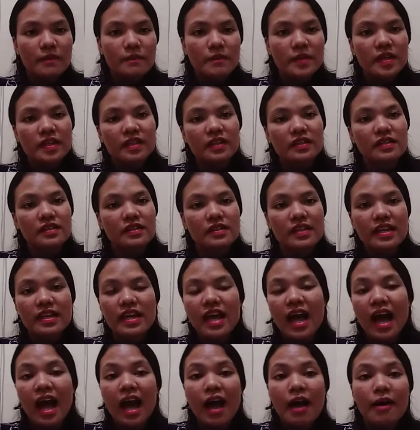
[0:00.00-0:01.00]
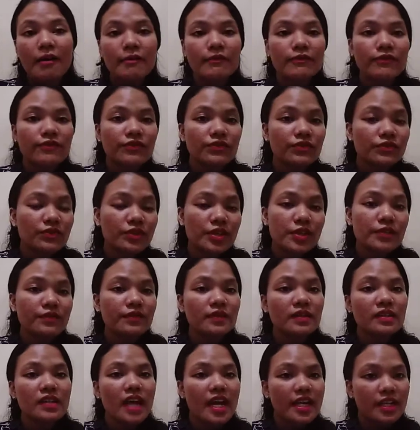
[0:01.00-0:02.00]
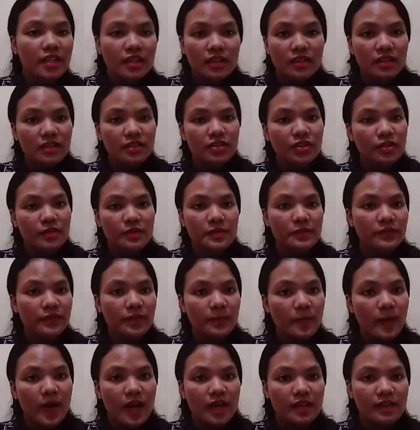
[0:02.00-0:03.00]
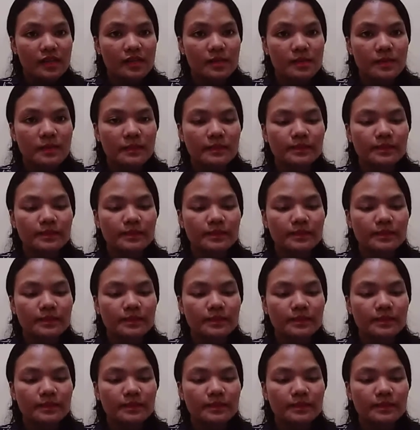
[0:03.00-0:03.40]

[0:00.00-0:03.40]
because they have different ideologies from us.